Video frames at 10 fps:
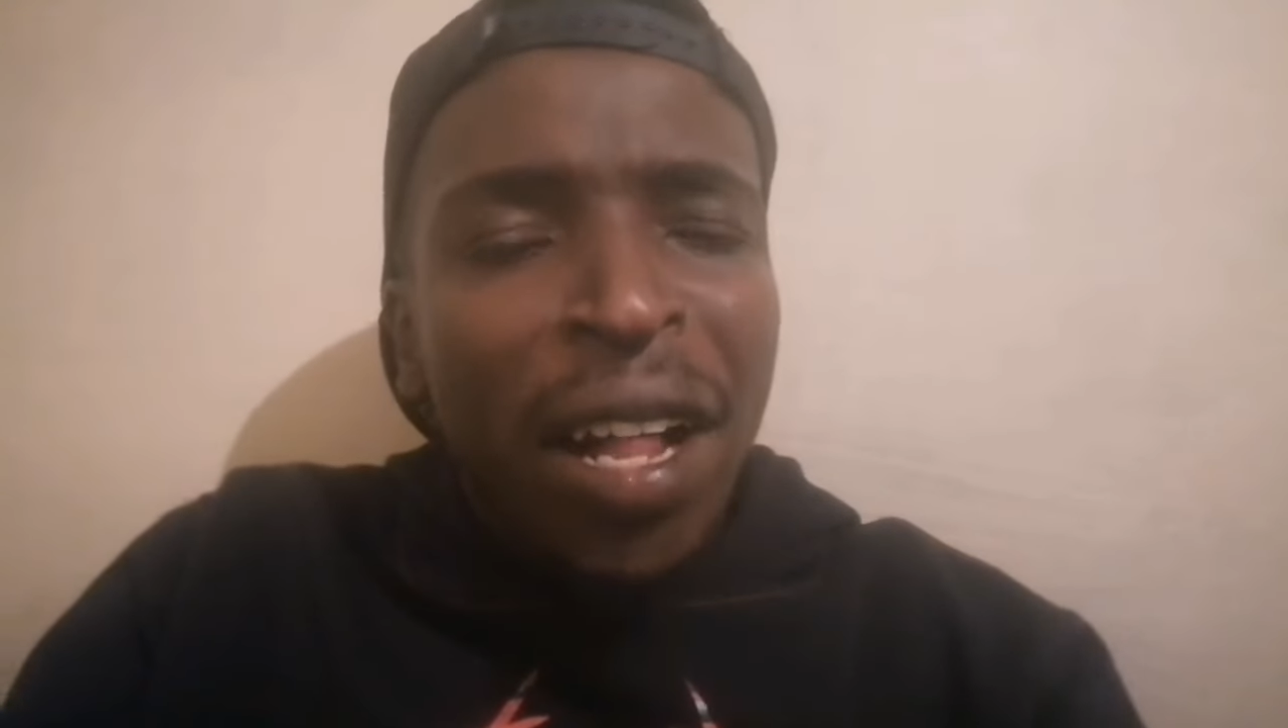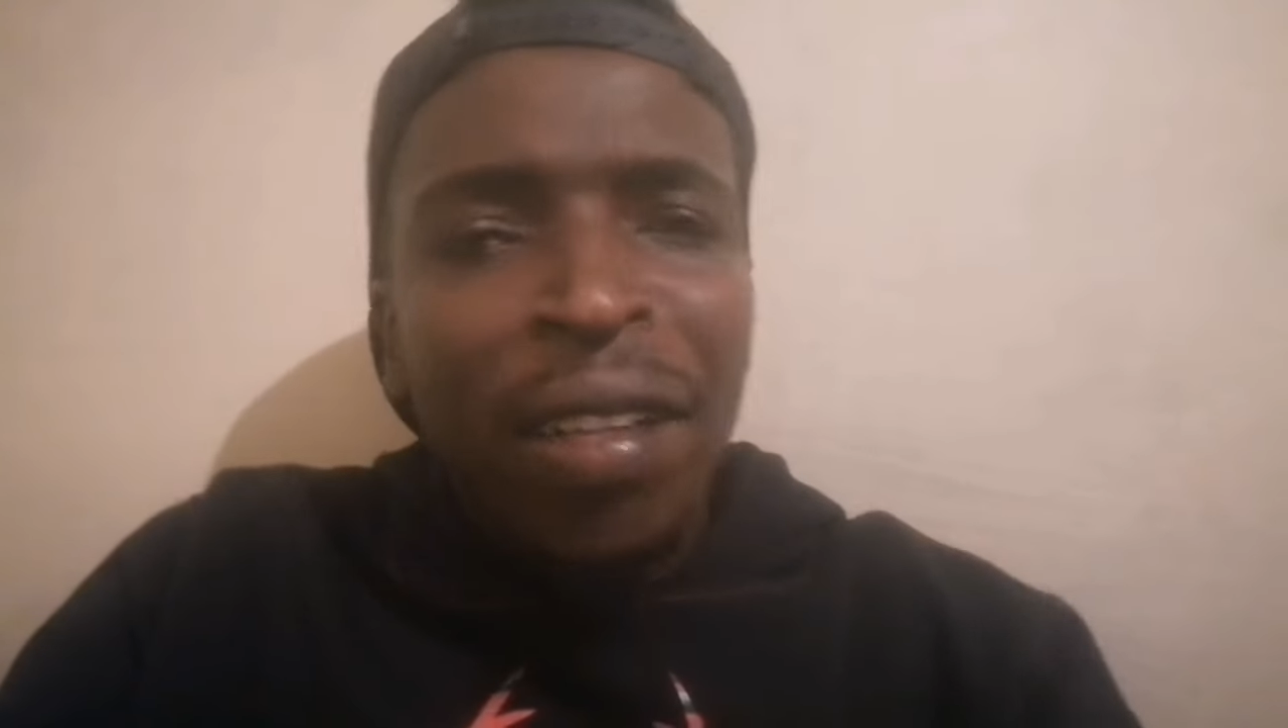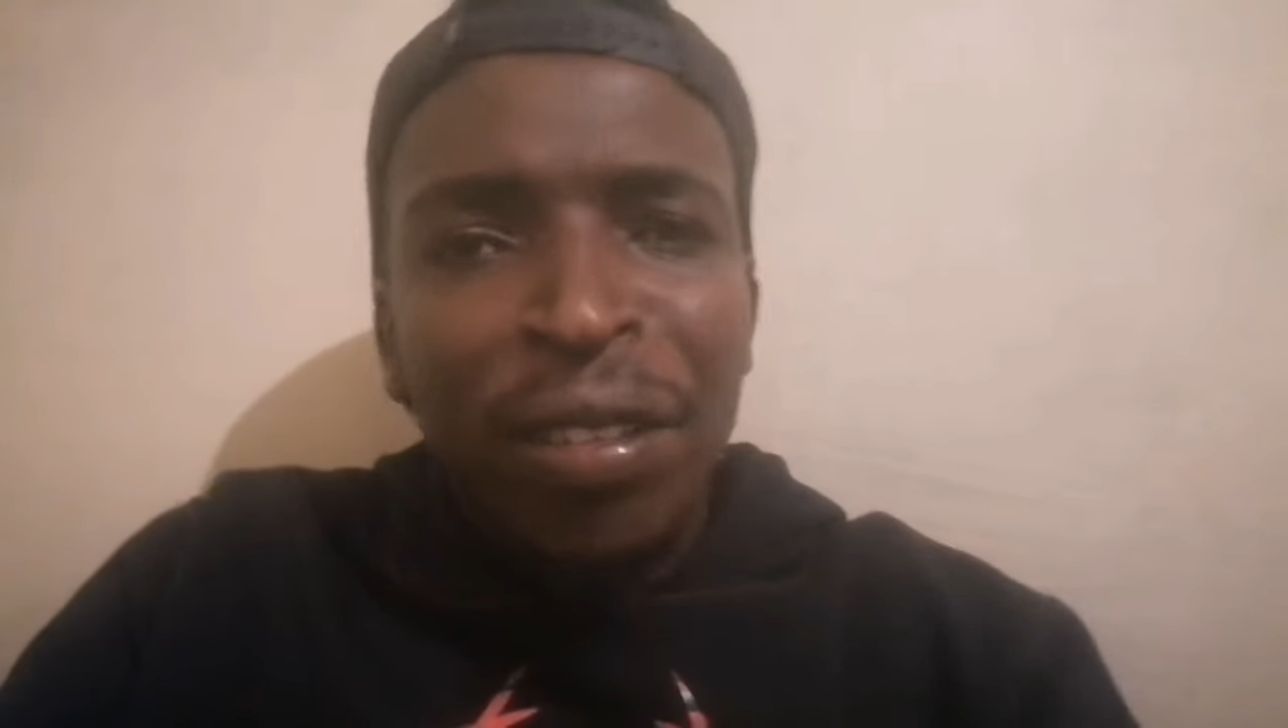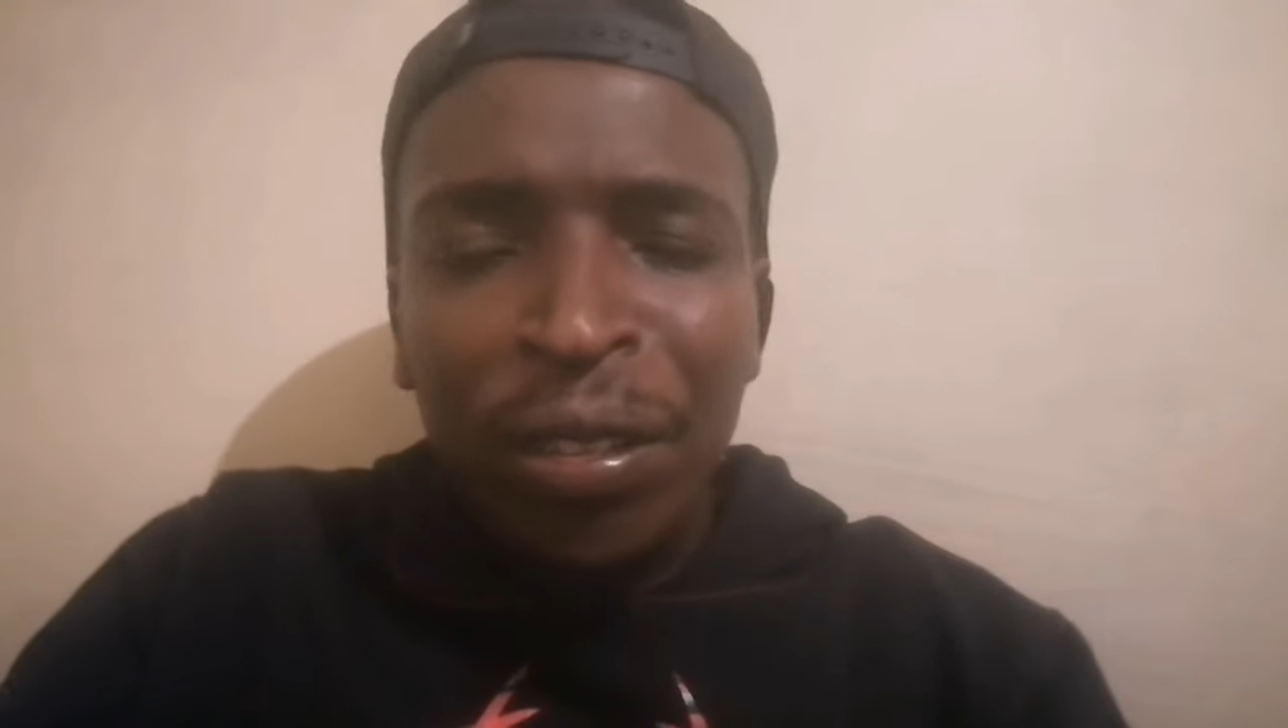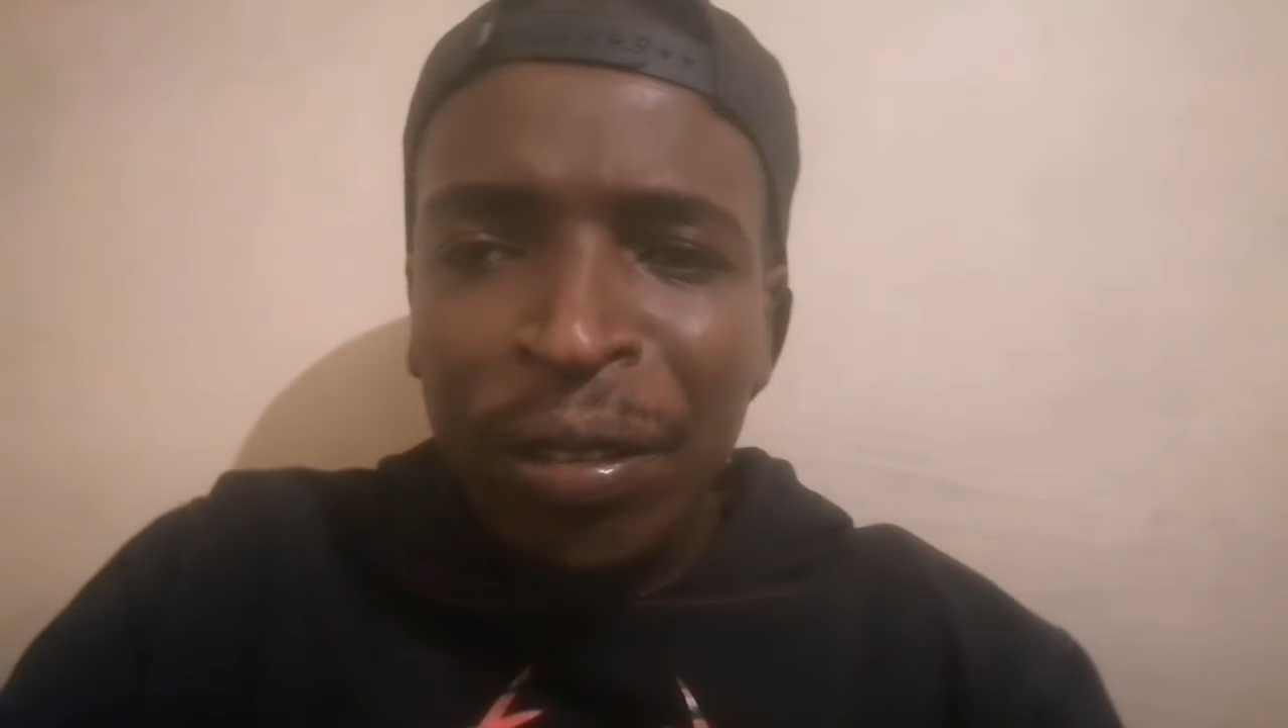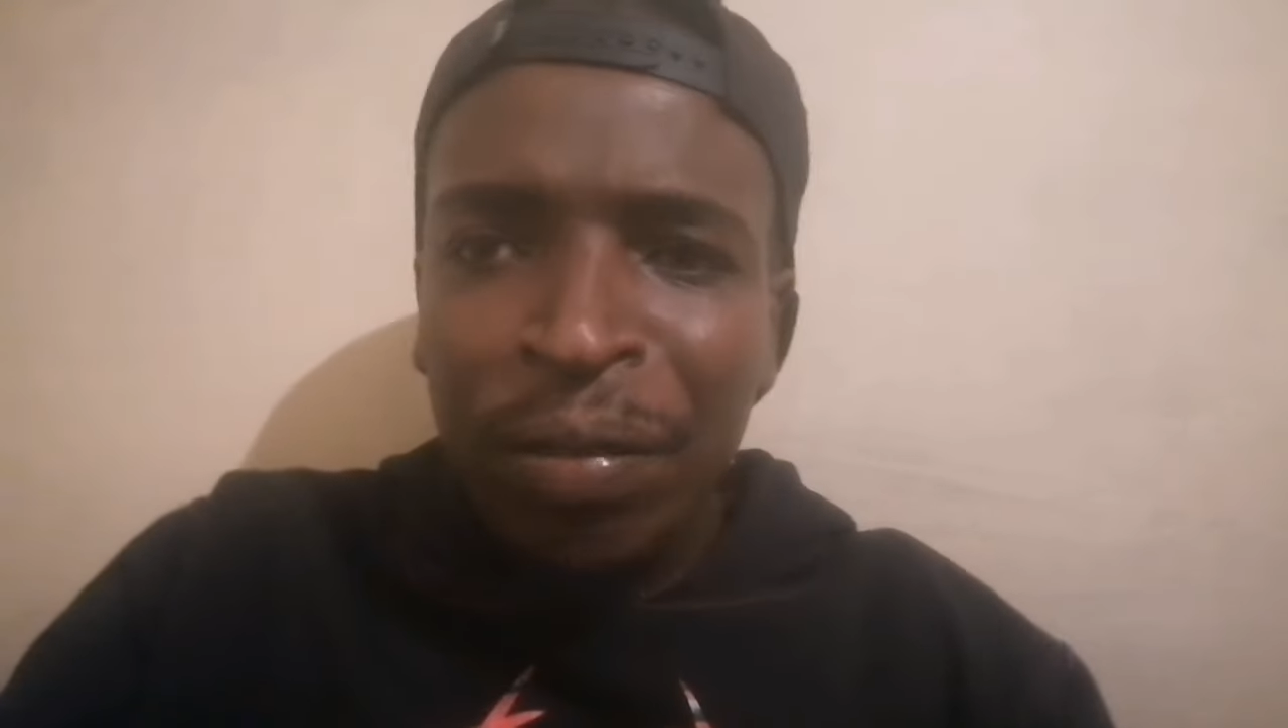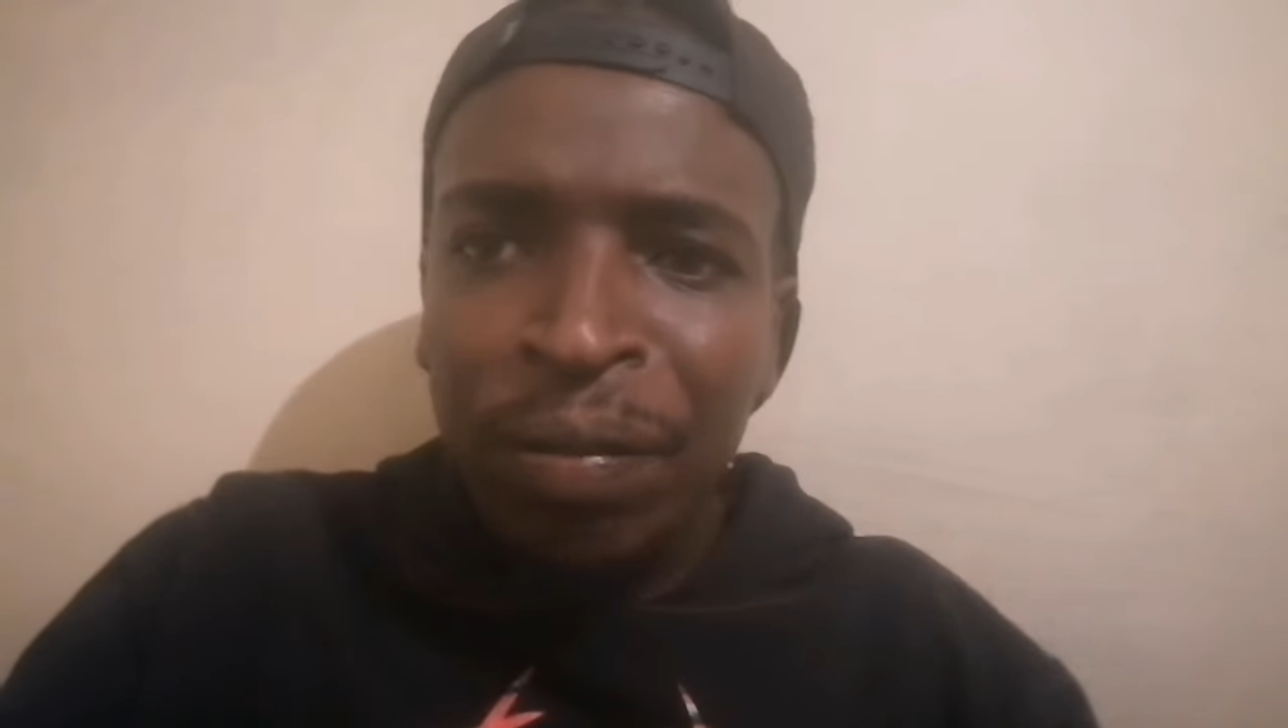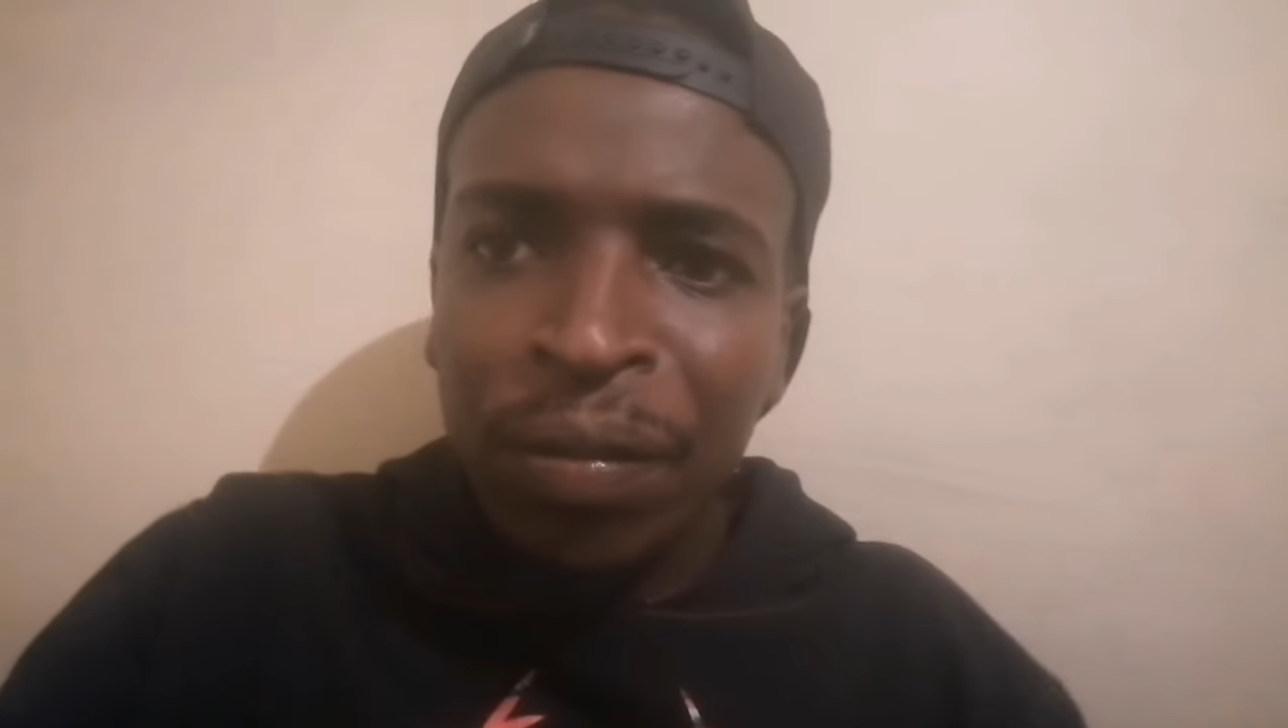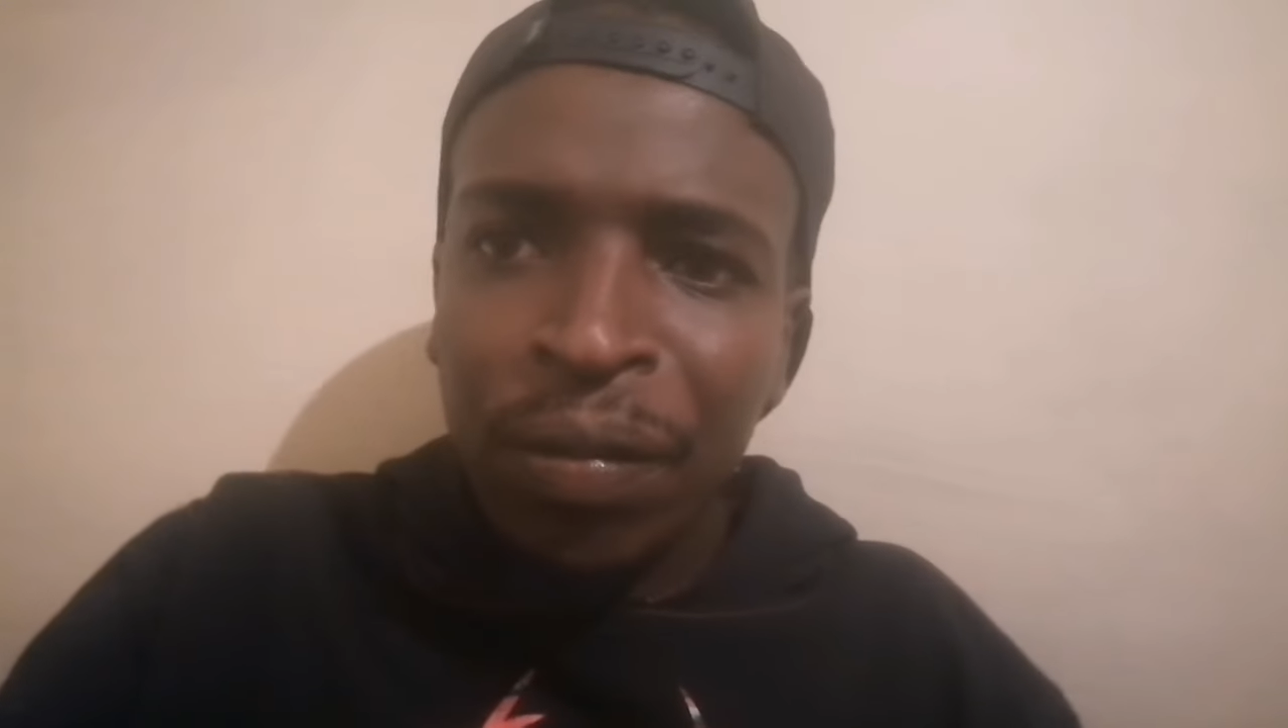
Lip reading: else.